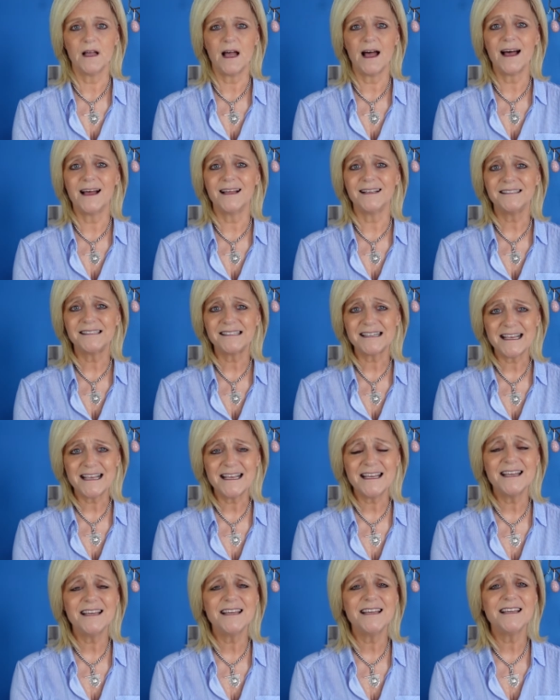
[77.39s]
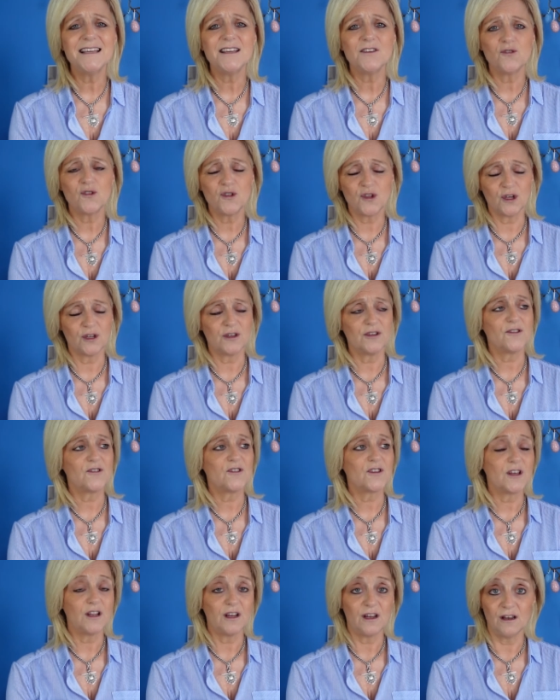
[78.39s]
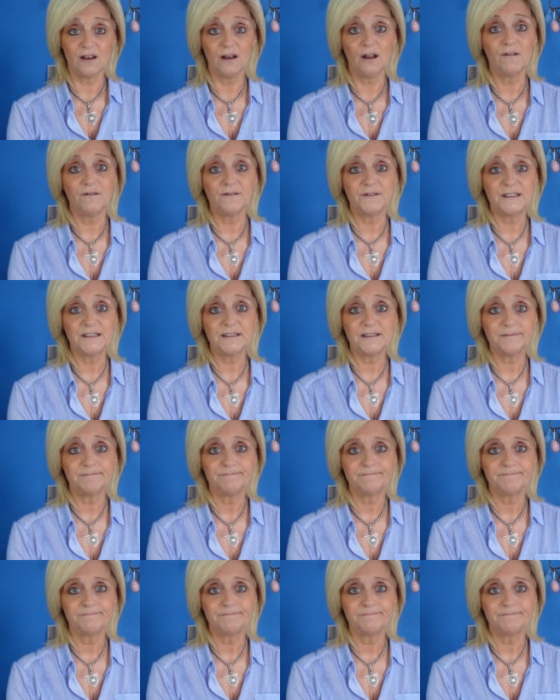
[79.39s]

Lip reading: And he just loved it.